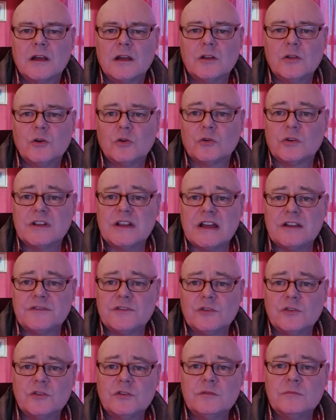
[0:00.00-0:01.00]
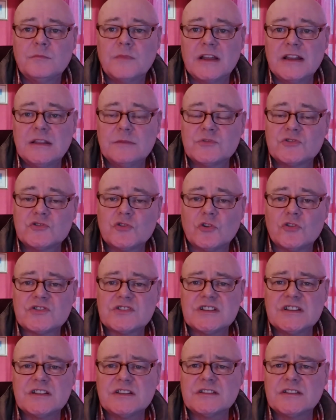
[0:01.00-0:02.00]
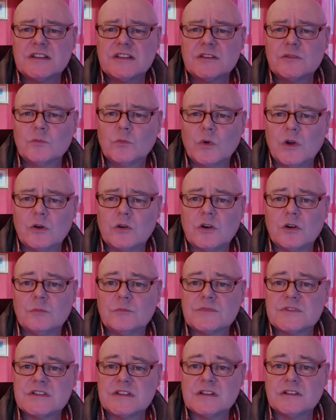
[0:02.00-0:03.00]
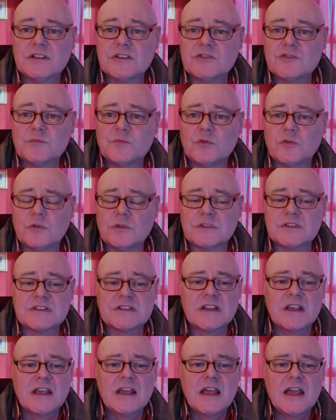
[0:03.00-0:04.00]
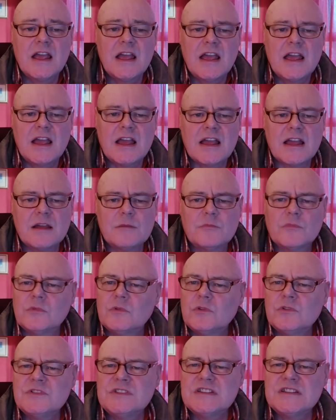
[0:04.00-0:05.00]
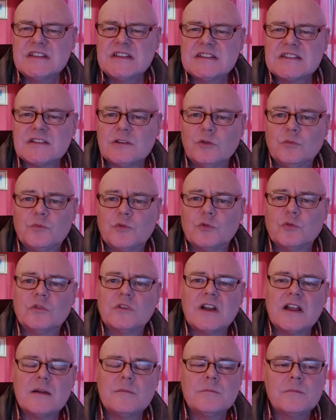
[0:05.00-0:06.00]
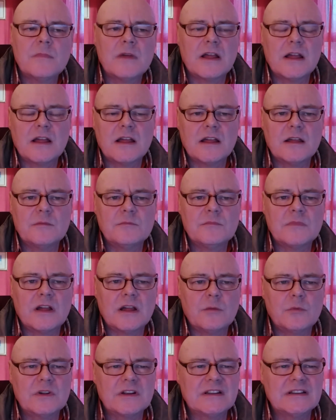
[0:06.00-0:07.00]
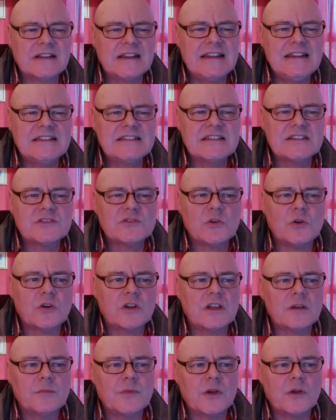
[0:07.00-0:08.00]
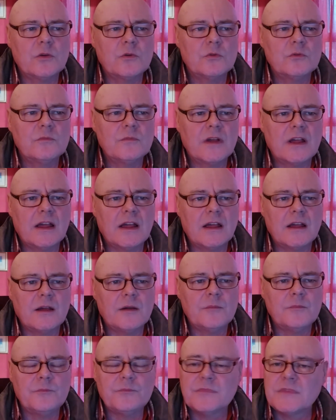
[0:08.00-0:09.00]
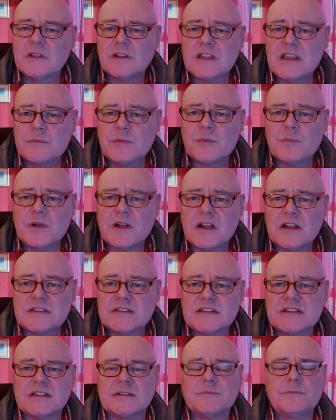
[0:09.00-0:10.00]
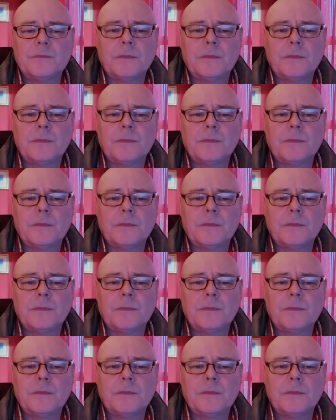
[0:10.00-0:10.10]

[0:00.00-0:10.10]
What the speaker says: Hello, good afternoon. My name is George Laird and welcome to the Laird Report. On today's little programme, I would like to talk about the Labour Party.